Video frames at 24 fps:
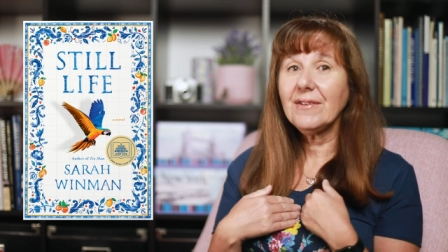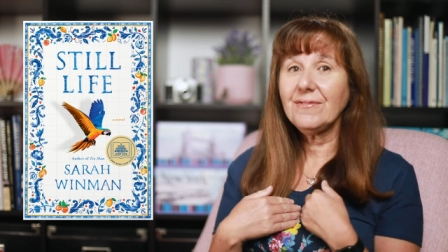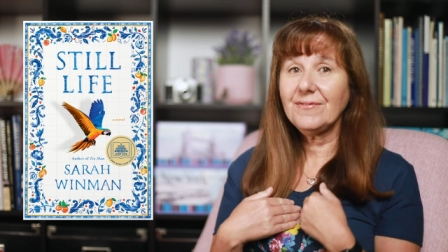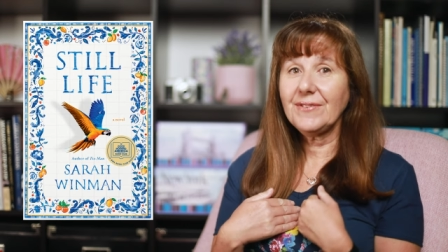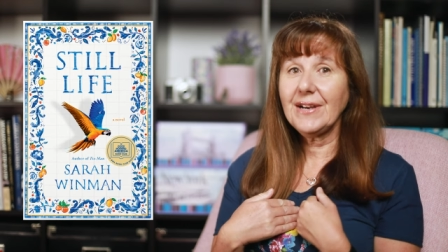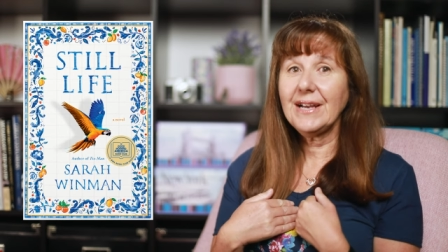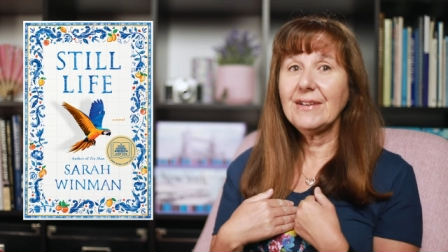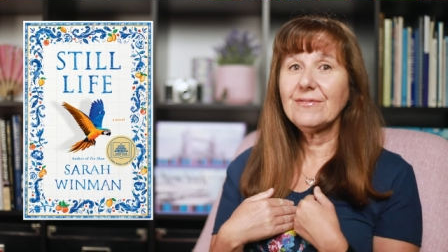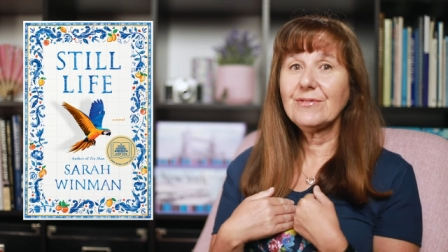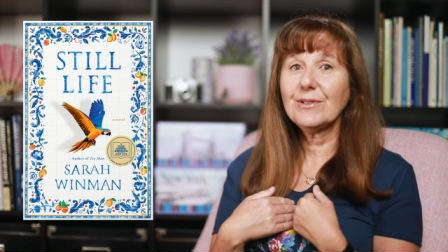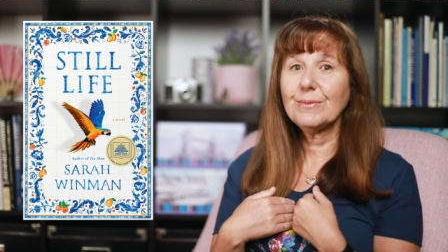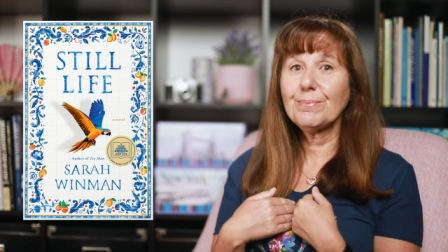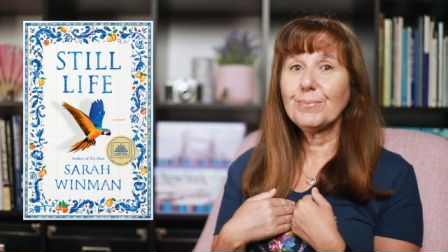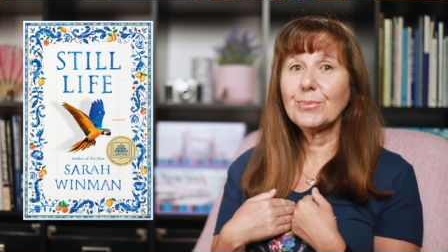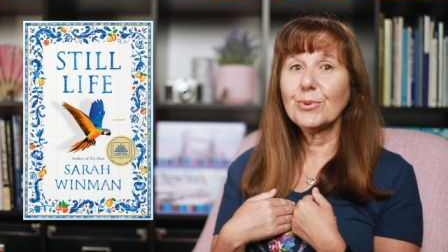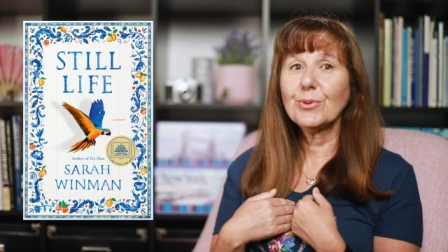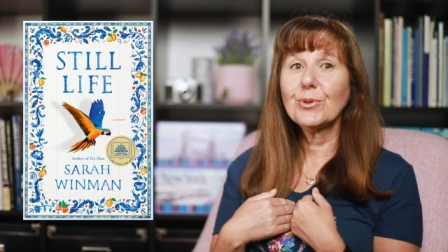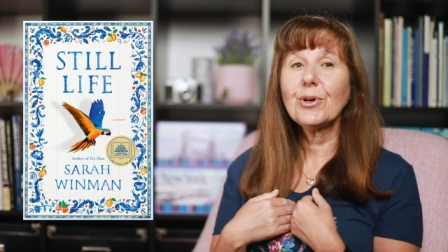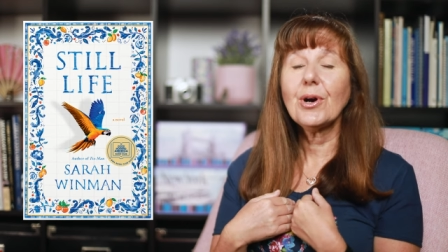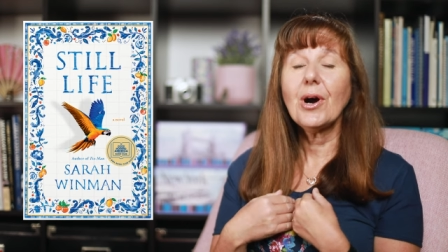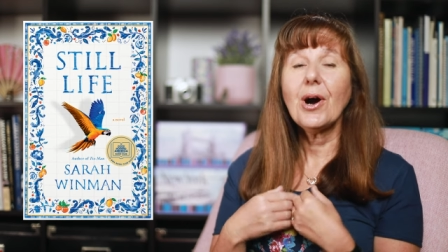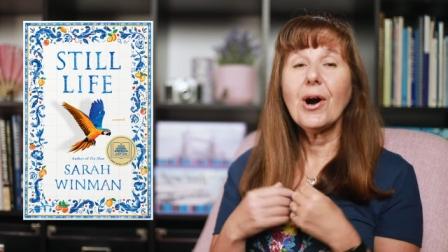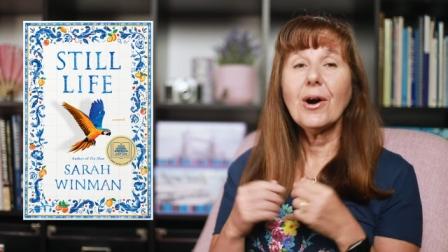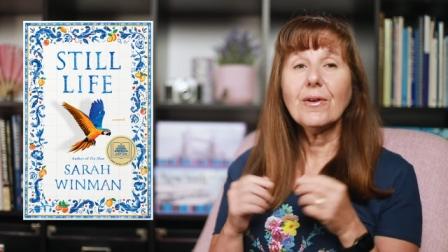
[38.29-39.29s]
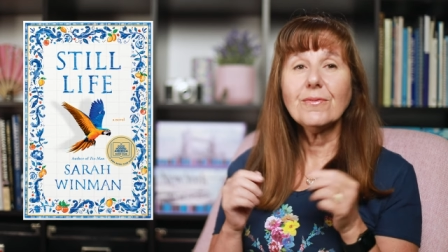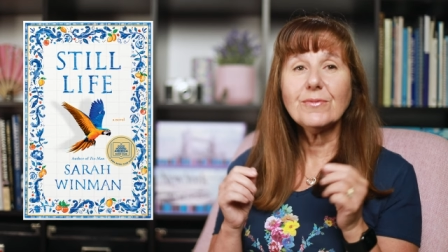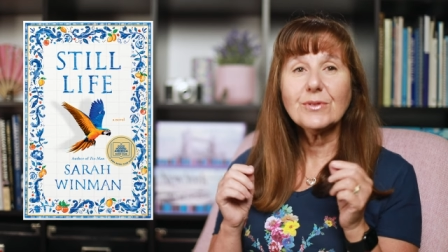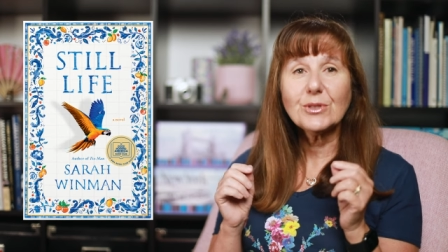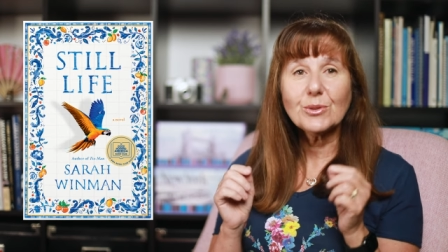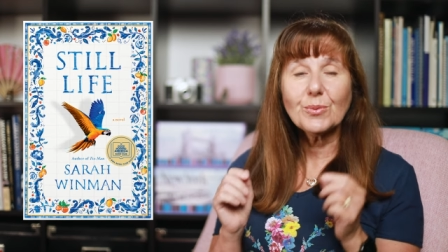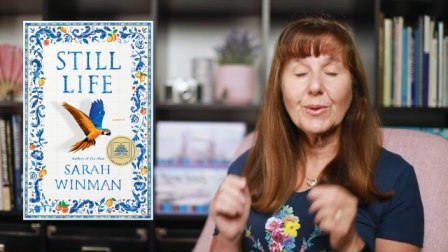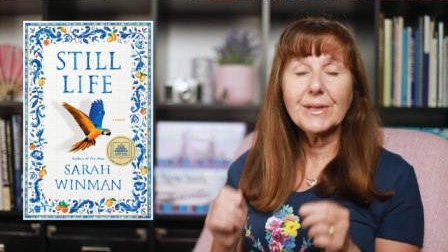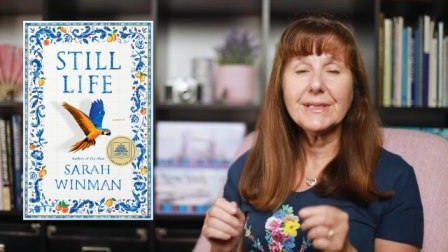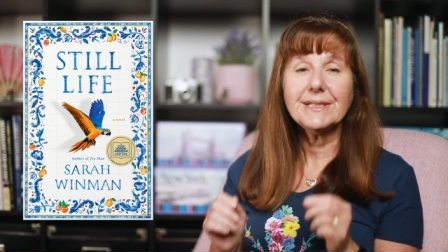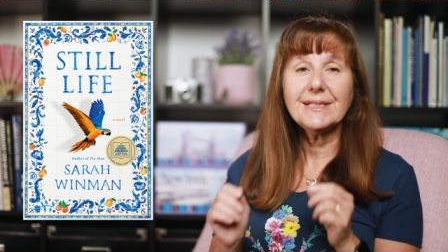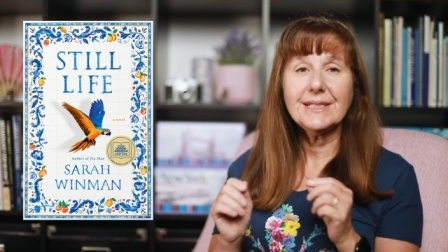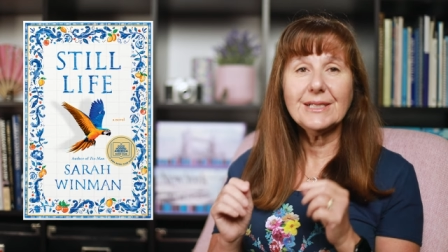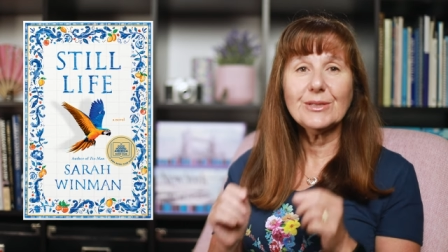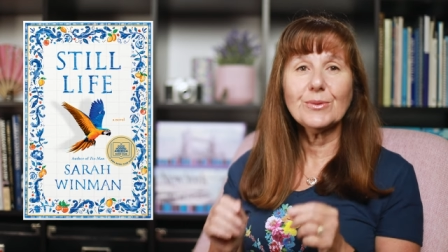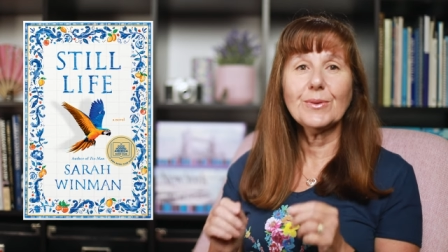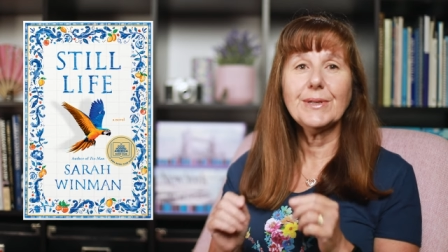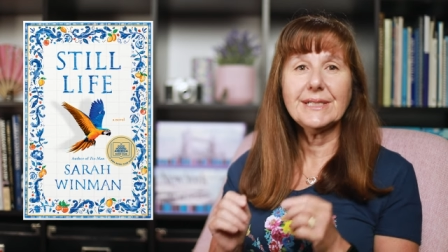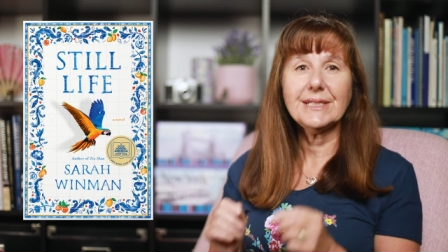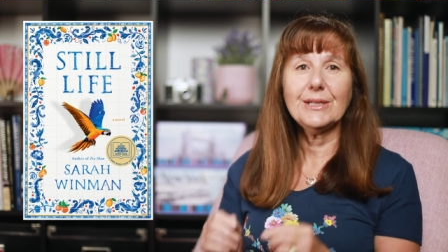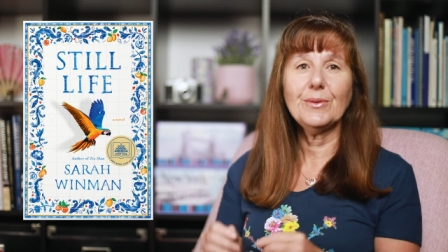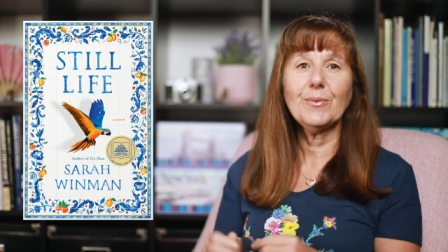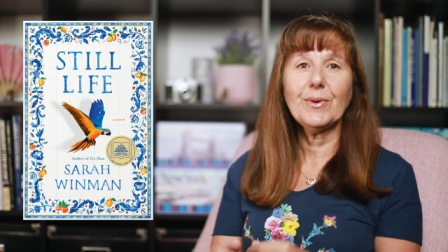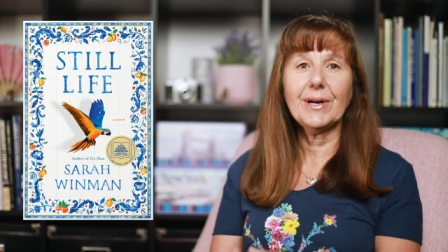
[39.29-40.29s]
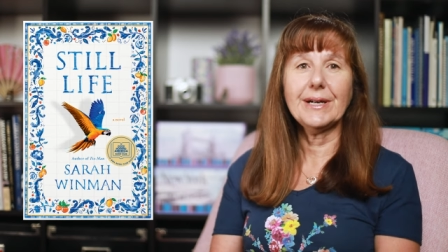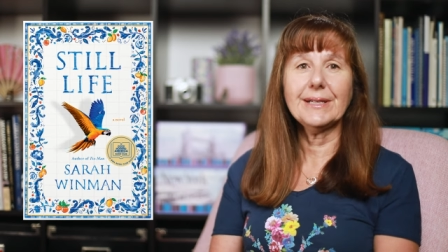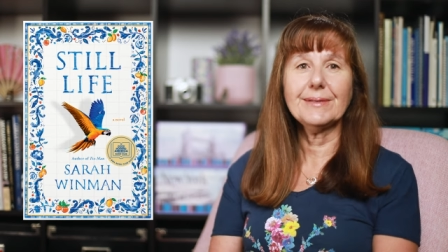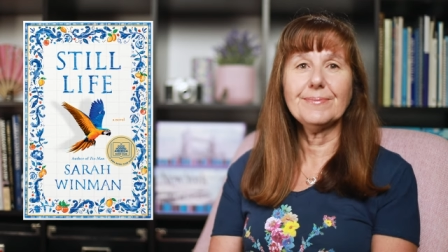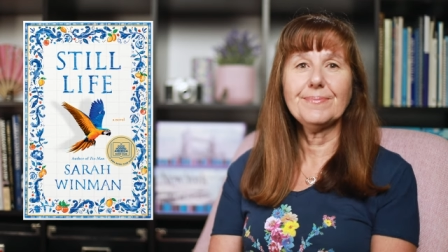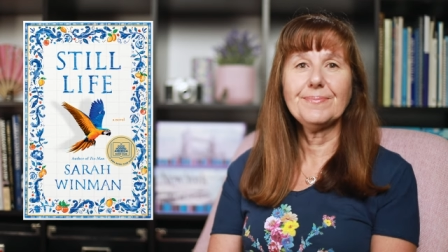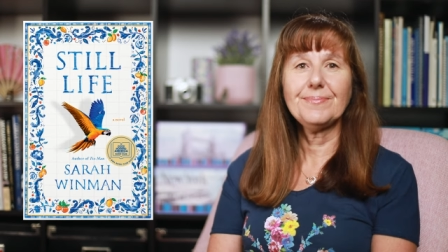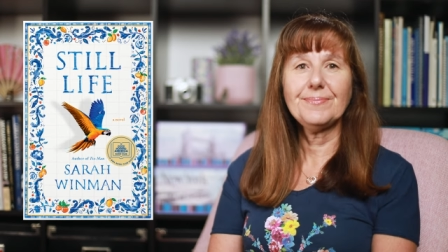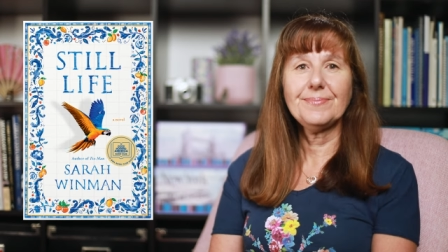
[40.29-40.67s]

favourite book of 2021.